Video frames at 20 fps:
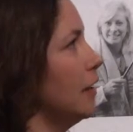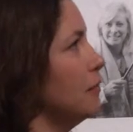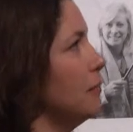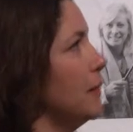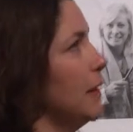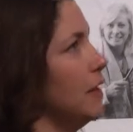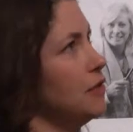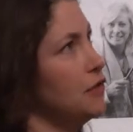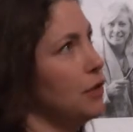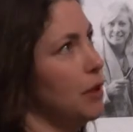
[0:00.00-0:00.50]
of
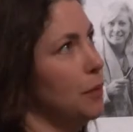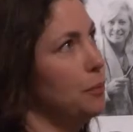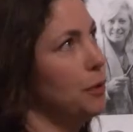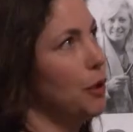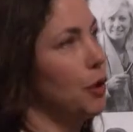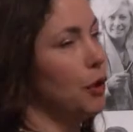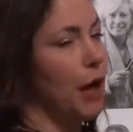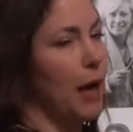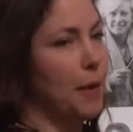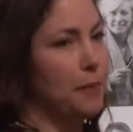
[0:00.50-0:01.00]
Main Street
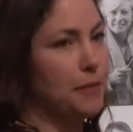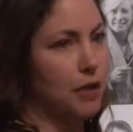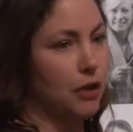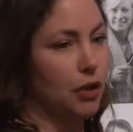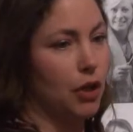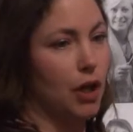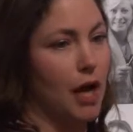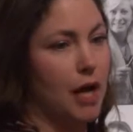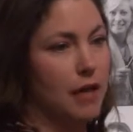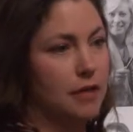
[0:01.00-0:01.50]
programs
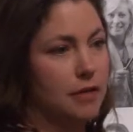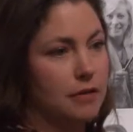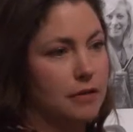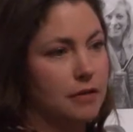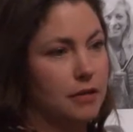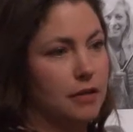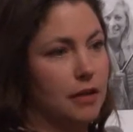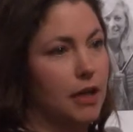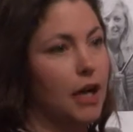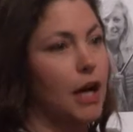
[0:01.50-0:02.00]
across
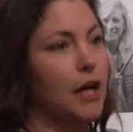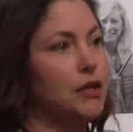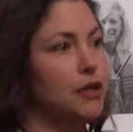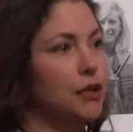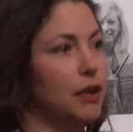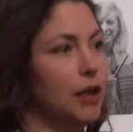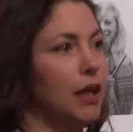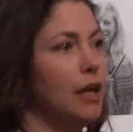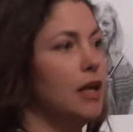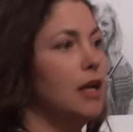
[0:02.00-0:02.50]
the
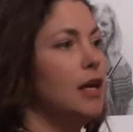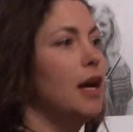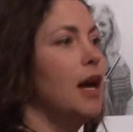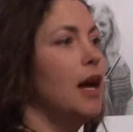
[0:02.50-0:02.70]
country.